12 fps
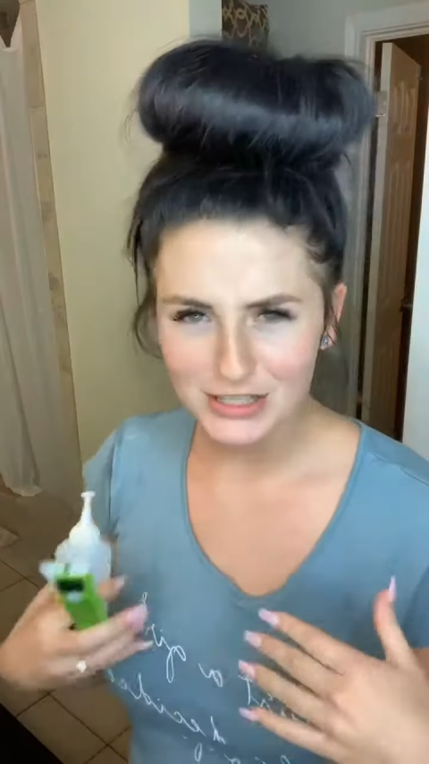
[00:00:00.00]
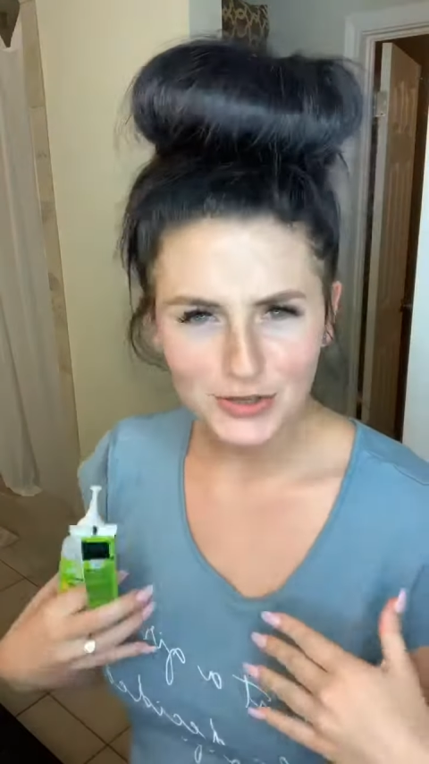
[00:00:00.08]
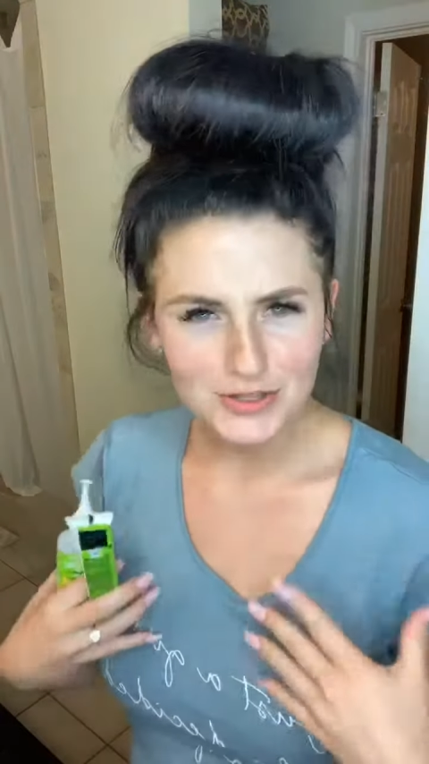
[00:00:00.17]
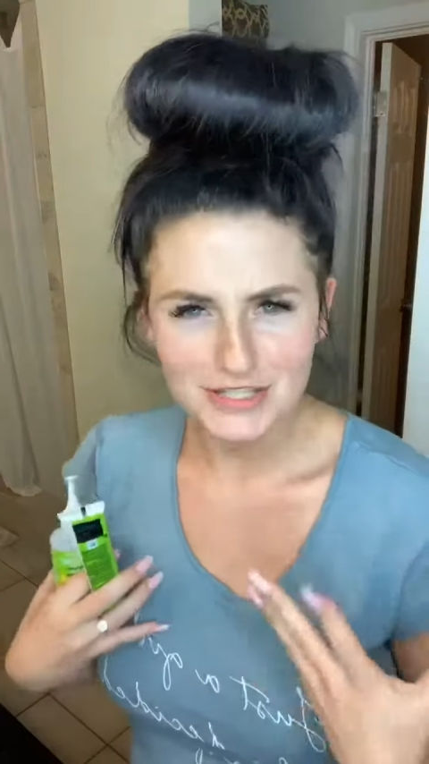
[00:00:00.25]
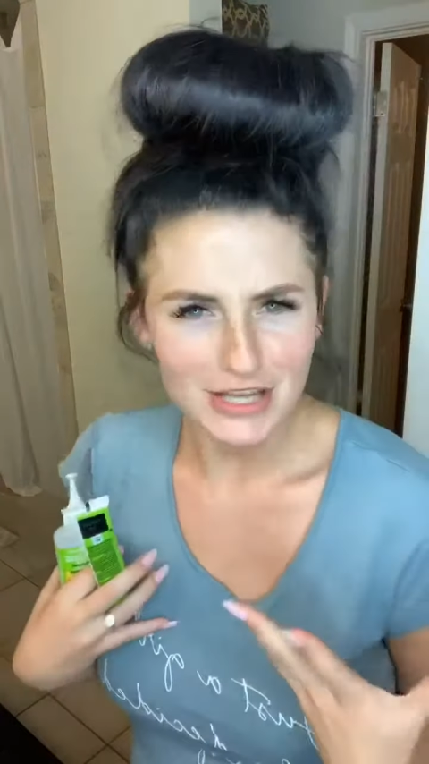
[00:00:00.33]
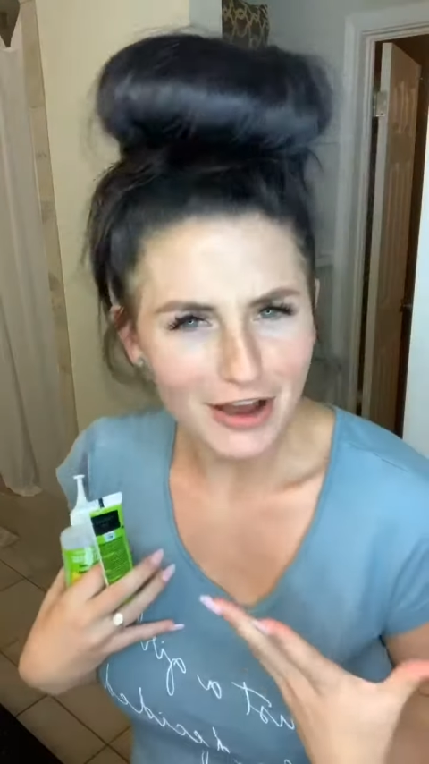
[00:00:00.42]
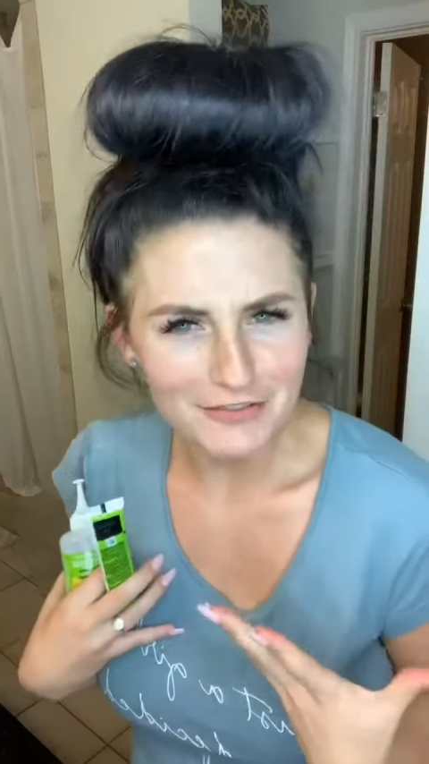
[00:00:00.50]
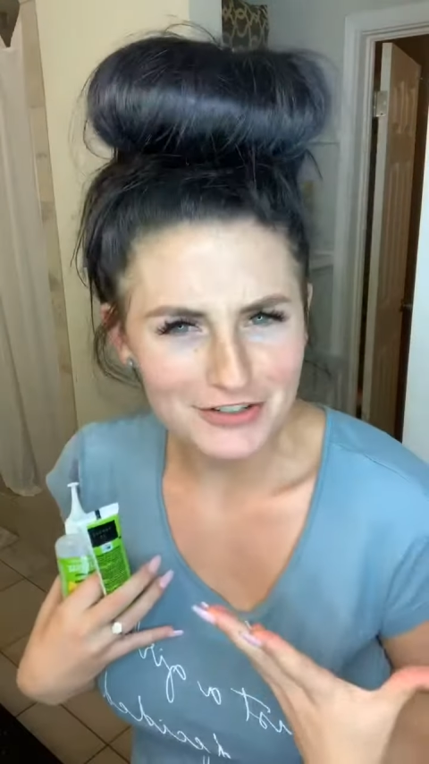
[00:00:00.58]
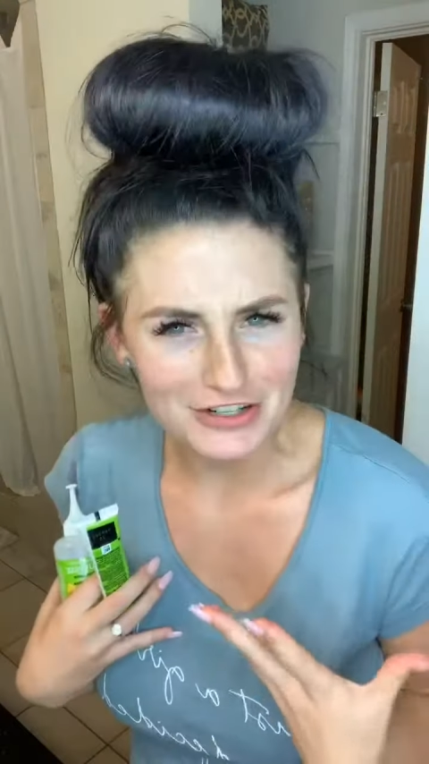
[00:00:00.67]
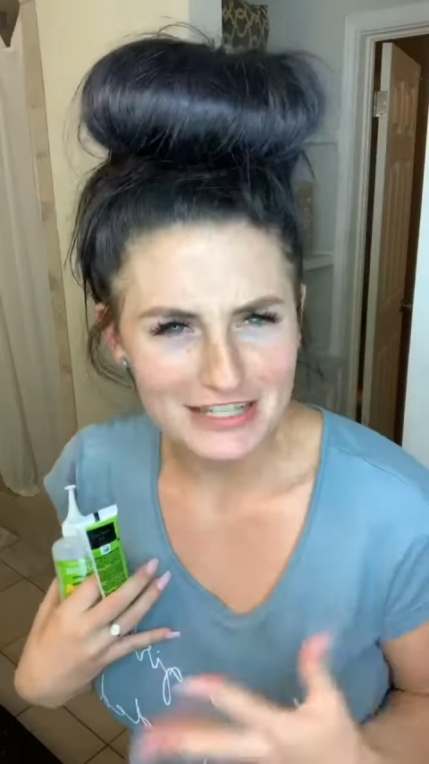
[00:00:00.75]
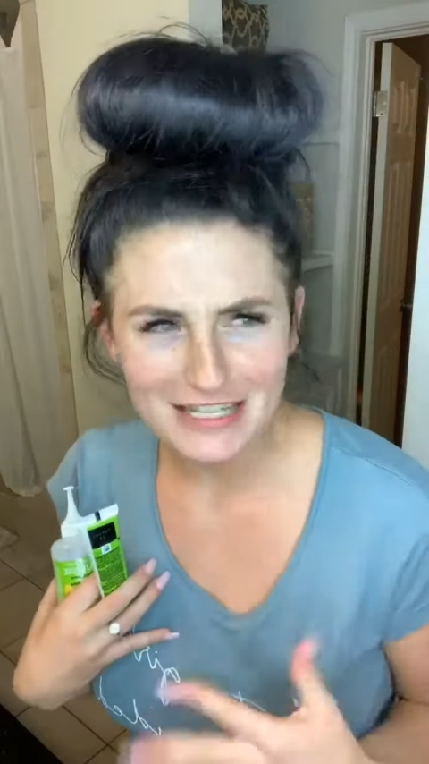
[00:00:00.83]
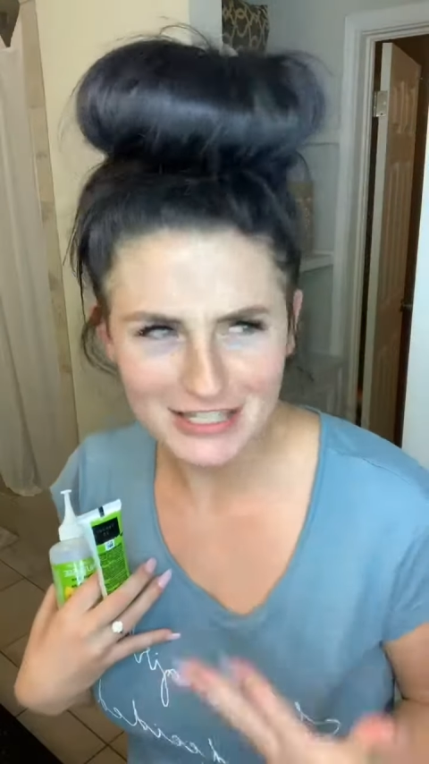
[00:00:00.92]
a little
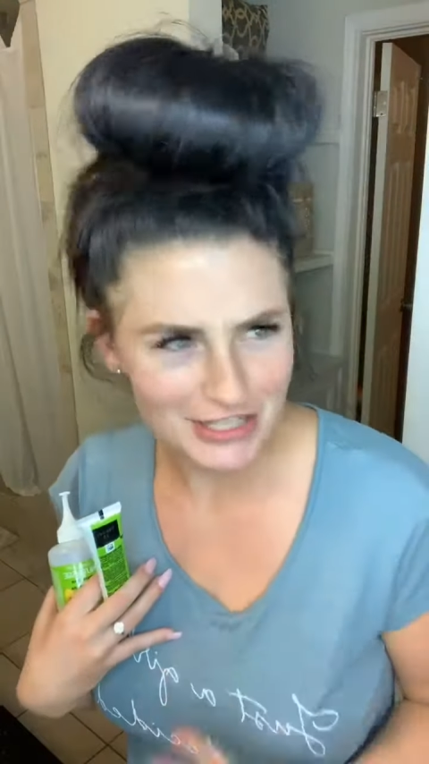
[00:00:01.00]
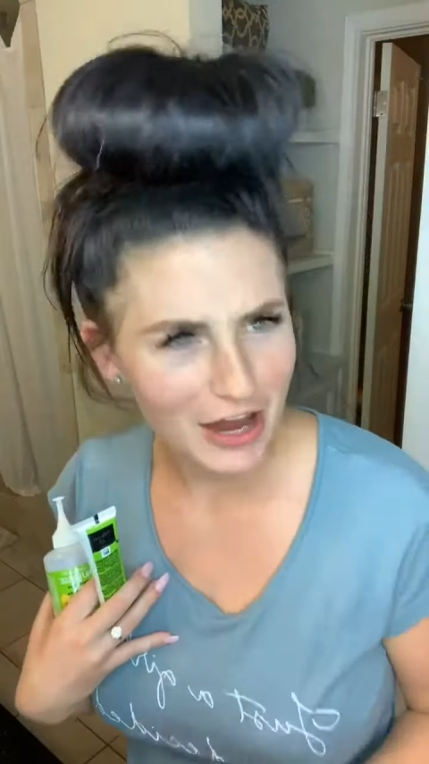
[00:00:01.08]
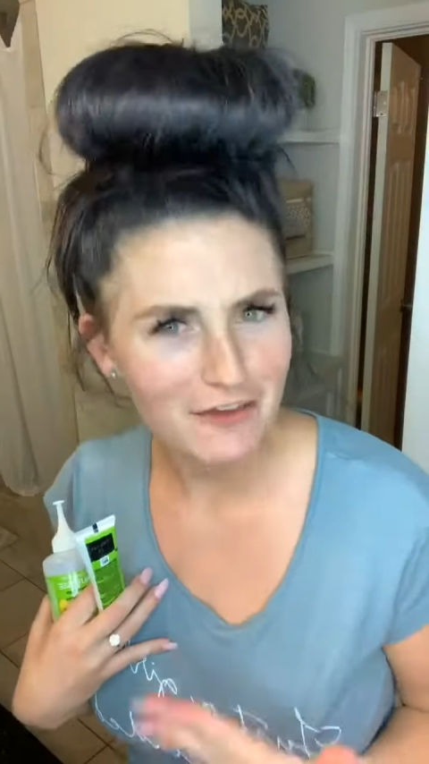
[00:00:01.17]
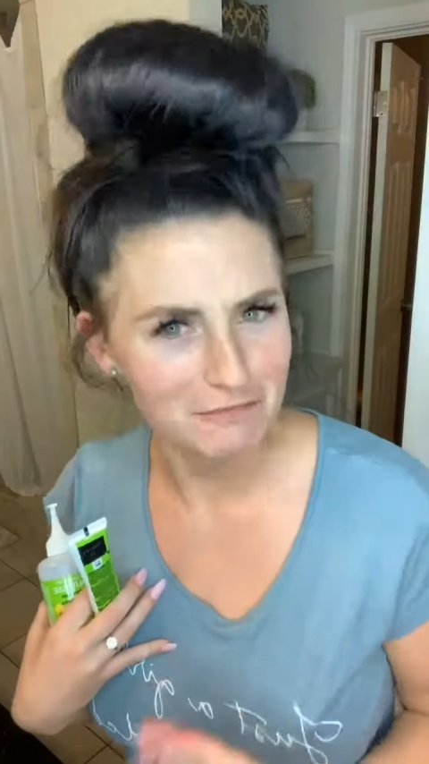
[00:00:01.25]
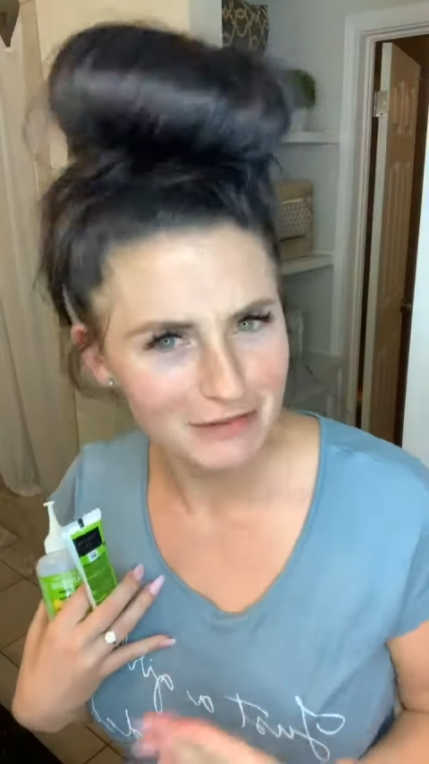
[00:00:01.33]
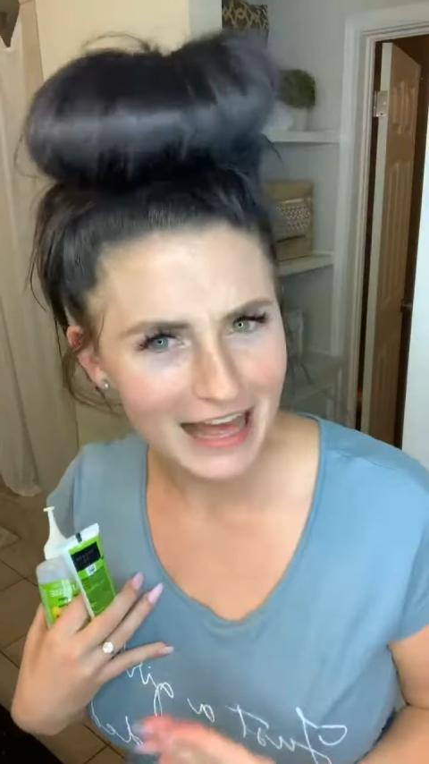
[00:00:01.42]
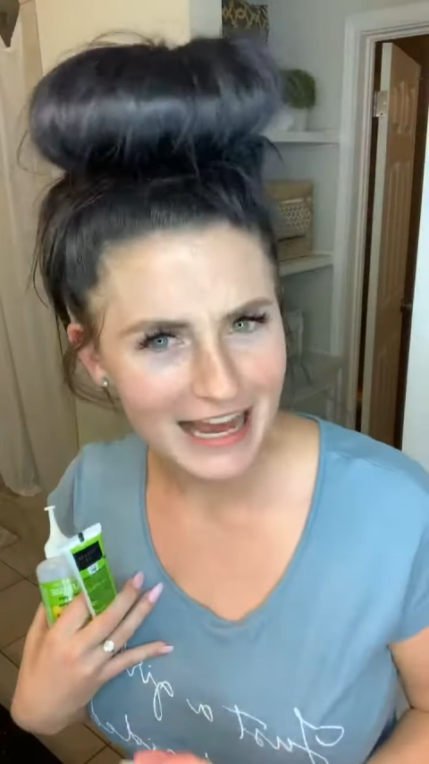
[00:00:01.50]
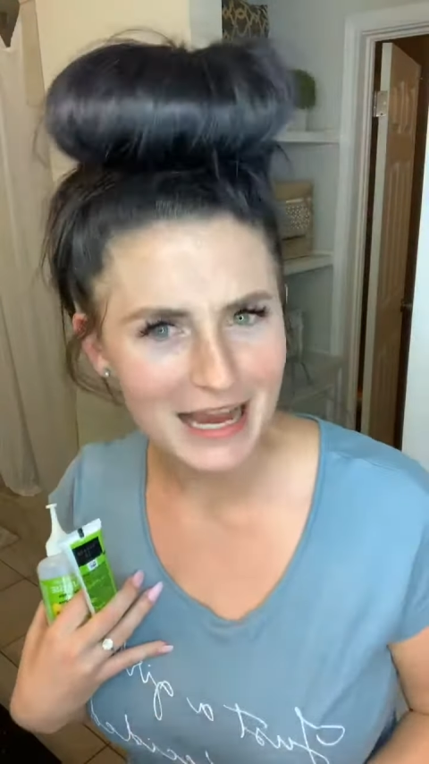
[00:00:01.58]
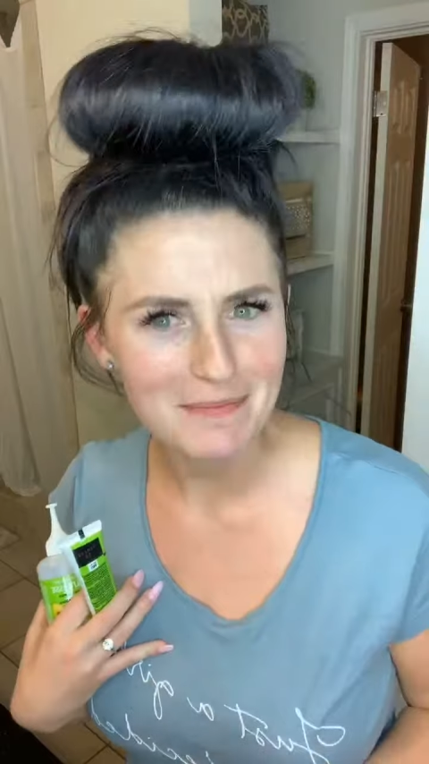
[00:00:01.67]
softer. It's a soft black.